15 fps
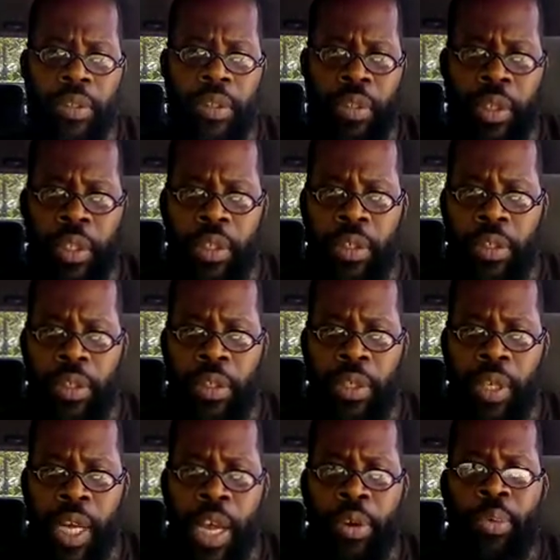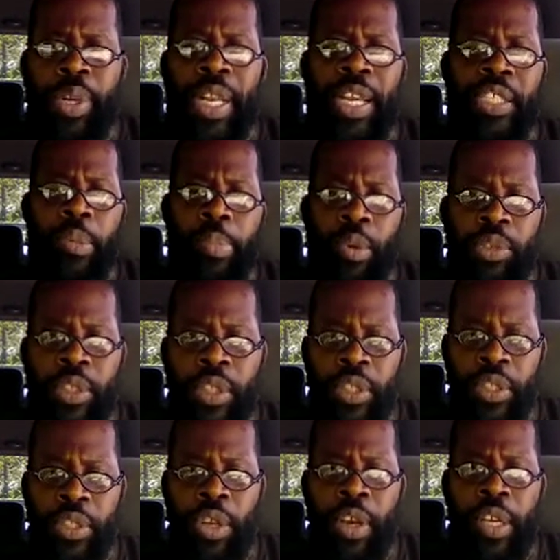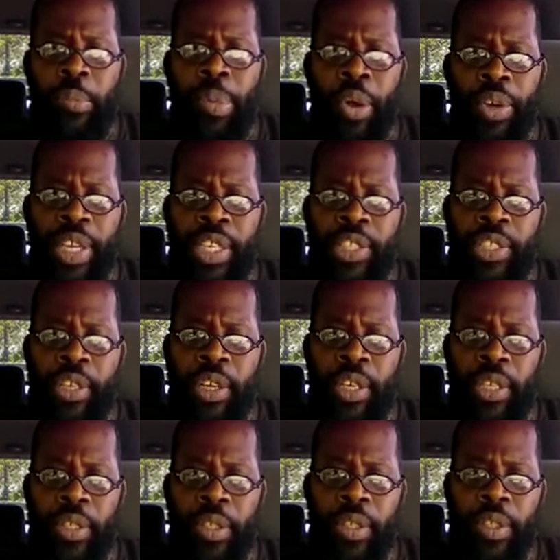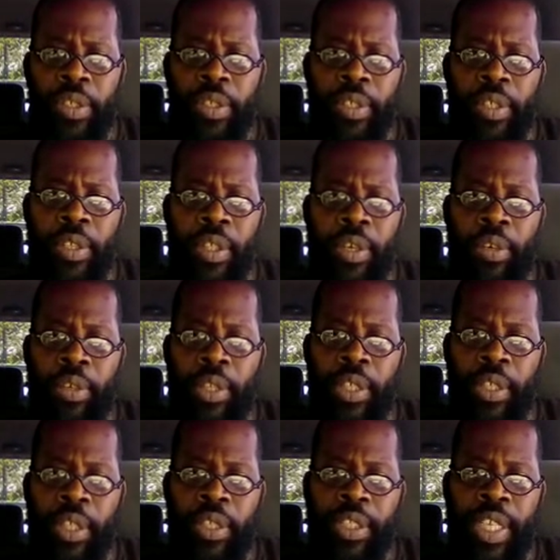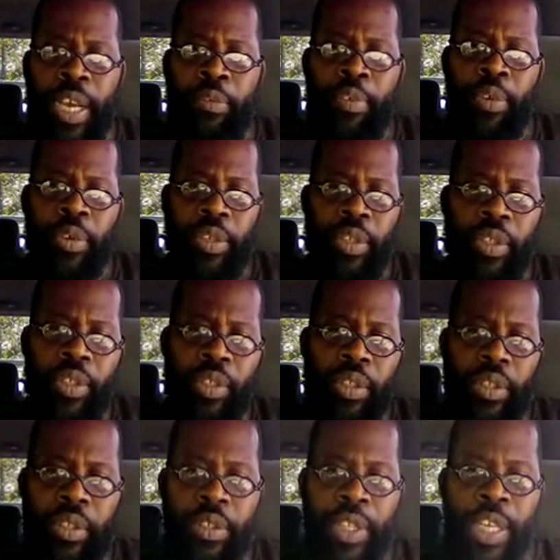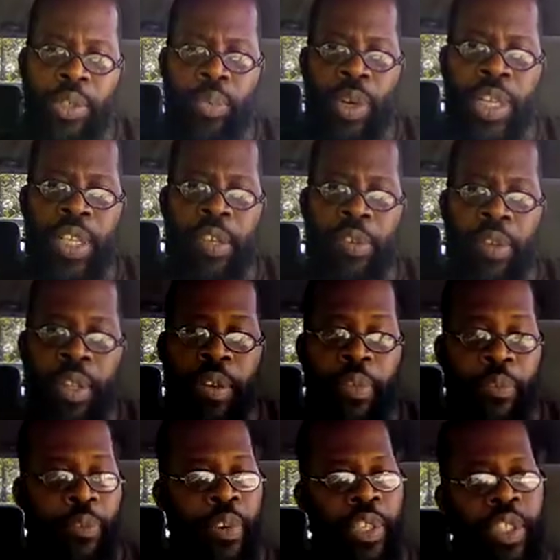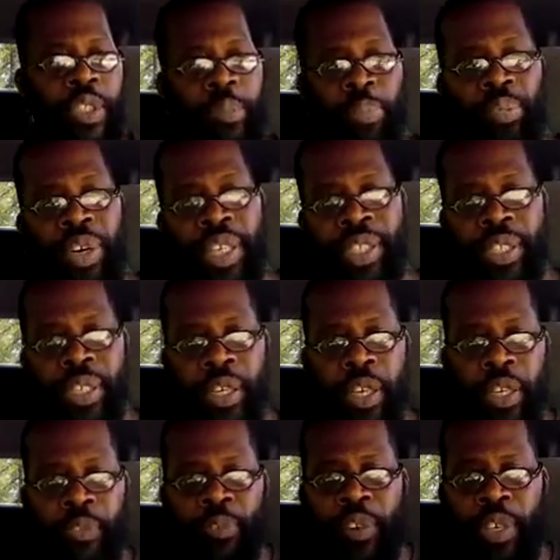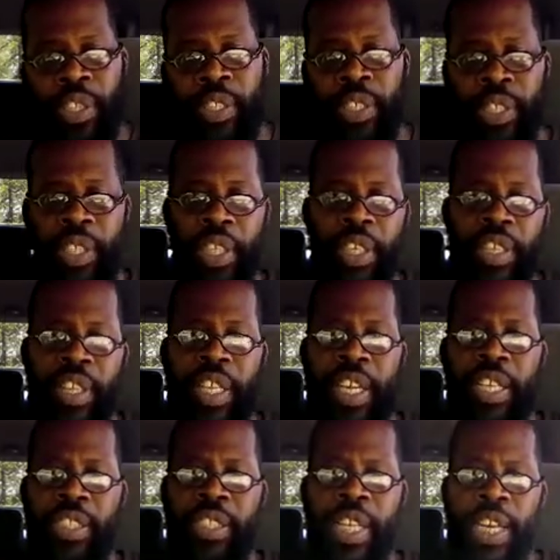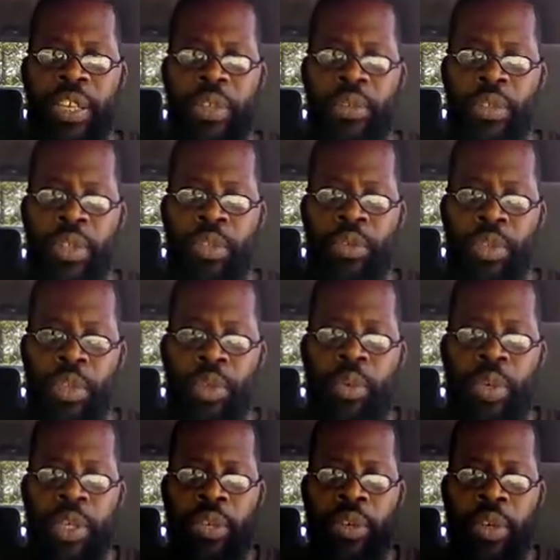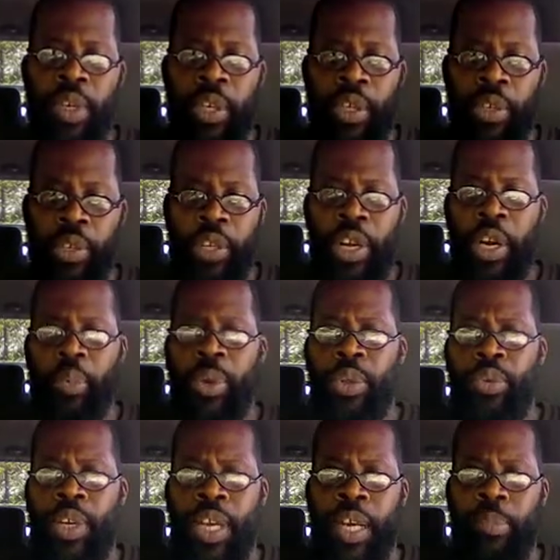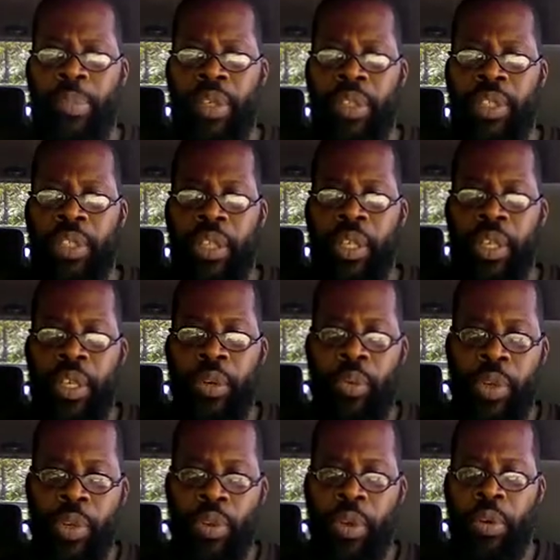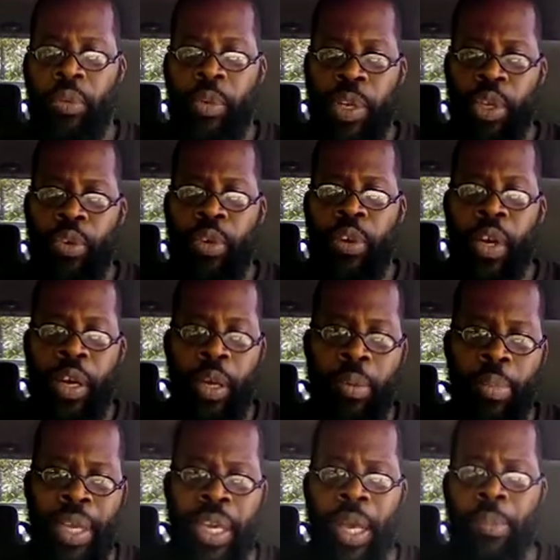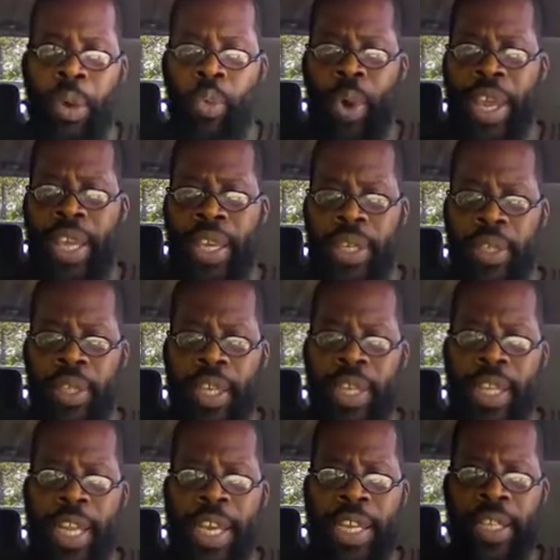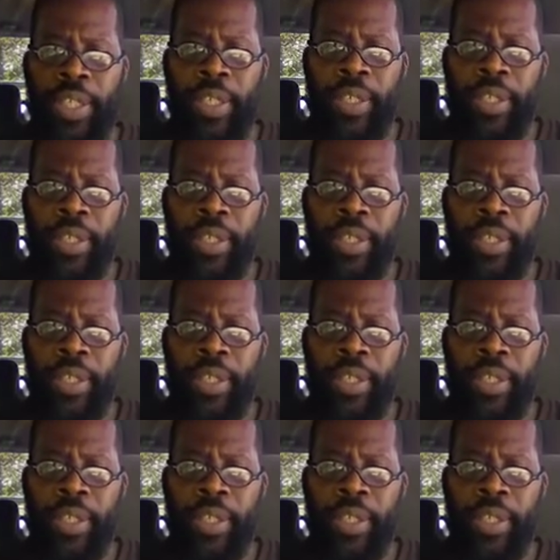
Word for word: You know? How are we not supposed to talk about Esau? You know, the devil. That's one of the, the first priest uh, first things that you, you do when you uh, you learn when you come when you when you uh, become awakened, enlightened.